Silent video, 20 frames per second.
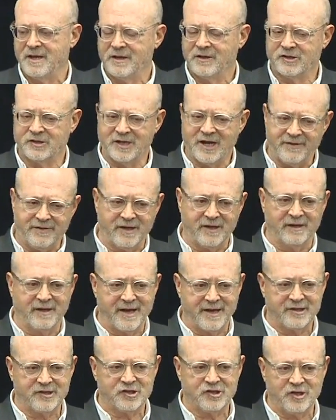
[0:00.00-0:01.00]
because I think a
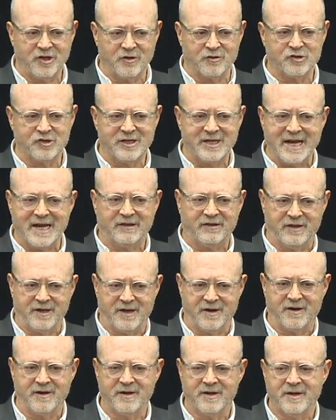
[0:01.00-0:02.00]
lot of CEOs get
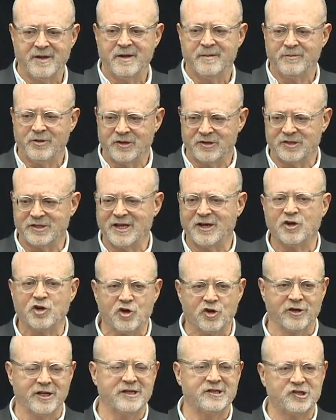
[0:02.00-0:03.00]
there because they're
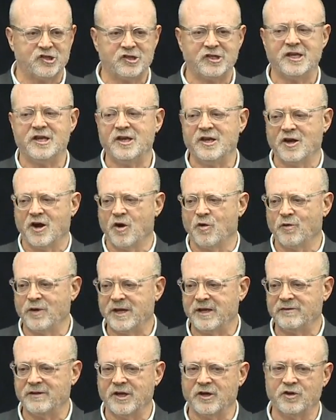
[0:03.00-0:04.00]
good at
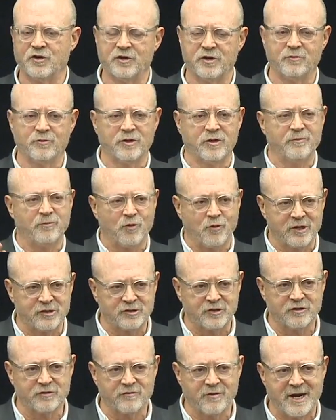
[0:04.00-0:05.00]
CEOing, they're good with
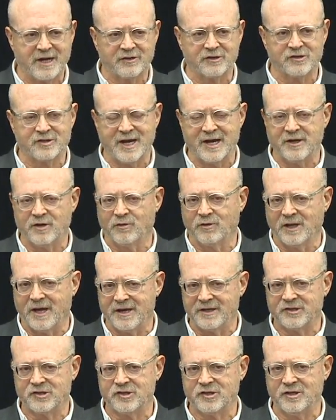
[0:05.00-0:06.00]
boards of directors. I know a
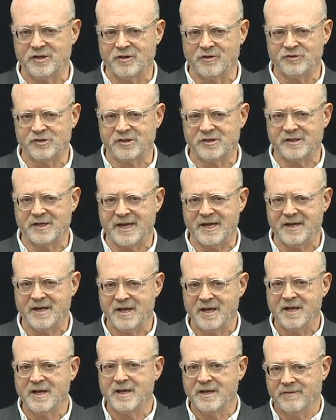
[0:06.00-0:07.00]
lot of CEOs today,
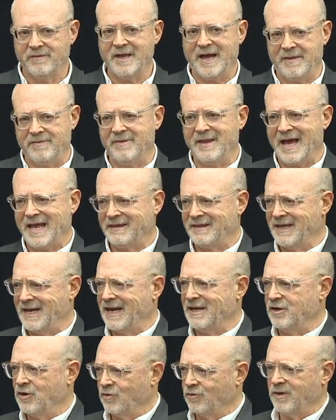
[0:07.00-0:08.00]
not, not that
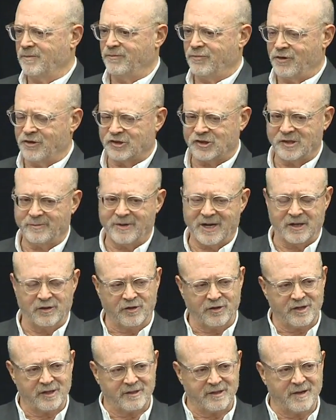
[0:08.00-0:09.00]
I know them personally, but I
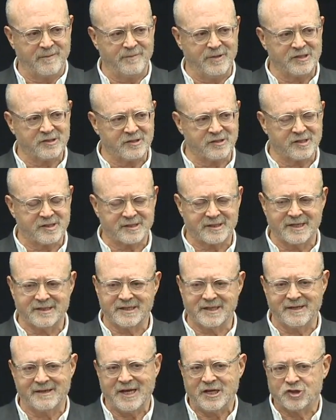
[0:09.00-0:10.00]
look at their businesses and I
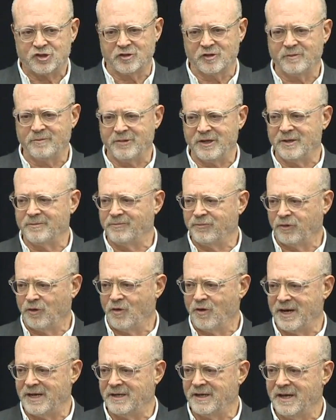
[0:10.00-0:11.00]
say they shouldn't be
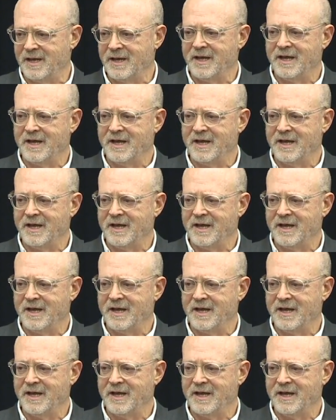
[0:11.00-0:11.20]
employed.